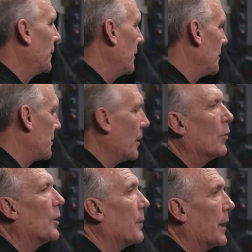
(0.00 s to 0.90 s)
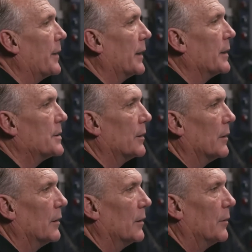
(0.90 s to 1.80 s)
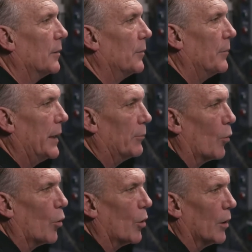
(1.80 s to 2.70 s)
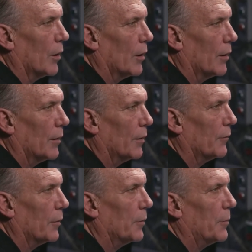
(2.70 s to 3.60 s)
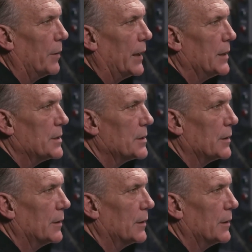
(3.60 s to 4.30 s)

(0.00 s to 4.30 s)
there to start with, but I think it's still made more base.